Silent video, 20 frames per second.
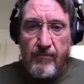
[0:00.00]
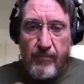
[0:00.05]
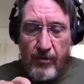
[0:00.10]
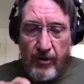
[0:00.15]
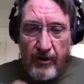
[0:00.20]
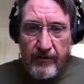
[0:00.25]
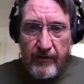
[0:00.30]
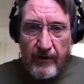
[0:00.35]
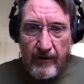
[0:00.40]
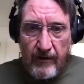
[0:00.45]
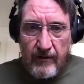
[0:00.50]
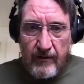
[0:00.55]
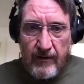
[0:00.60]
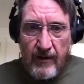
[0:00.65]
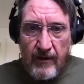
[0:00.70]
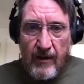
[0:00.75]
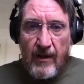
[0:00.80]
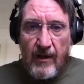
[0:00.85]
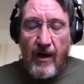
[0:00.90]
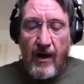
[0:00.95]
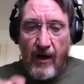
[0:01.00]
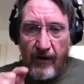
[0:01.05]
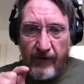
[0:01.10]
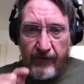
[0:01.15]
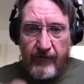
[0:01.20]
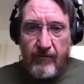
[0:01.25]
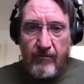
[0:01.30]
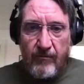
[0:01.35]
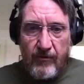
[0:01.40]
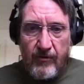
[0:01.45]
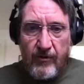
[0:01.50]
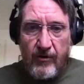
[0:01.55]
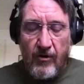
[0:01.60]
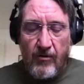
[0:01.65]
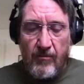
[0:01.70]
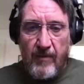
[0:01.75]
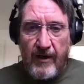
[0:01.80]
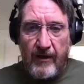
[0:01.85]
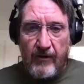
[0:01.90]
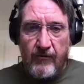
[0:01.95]
Botha, asked them to go
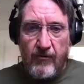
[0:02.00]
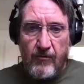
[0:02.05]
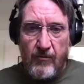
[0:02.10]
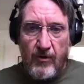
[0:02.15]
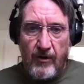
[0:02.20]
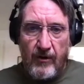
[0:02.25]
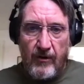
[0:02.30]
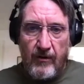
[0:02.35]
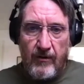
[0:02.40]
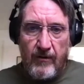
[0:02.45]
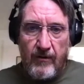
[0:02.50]
back to work.